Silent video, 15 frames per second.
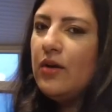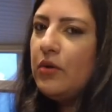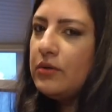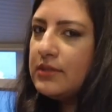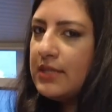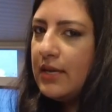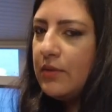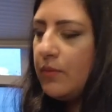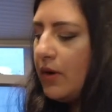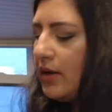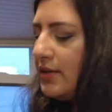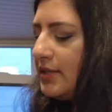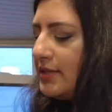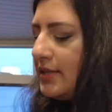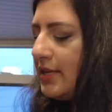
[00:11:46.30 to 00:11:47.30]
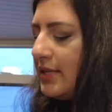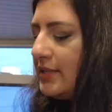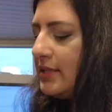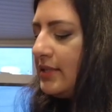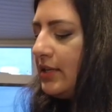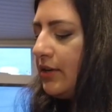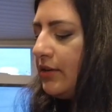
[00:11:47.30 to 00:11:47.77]
San Juan doesn't
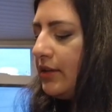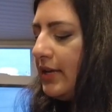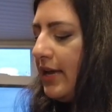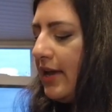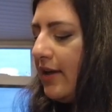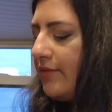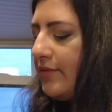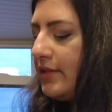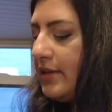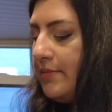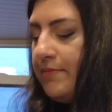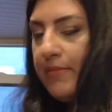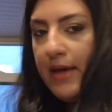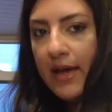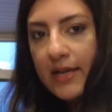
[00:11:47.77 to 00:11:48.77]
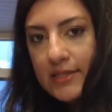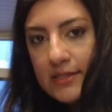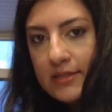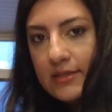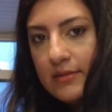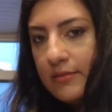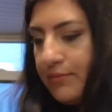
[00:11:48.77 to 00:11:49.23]
necessarily have the
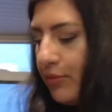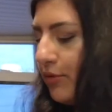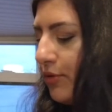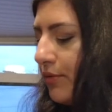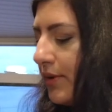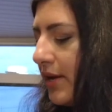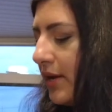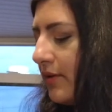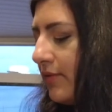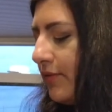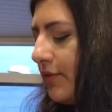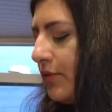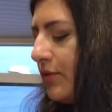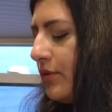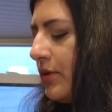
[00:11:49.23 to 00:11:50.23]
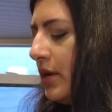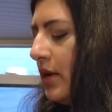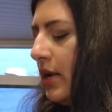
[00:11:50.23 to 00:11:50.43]
best Puerto Rican food,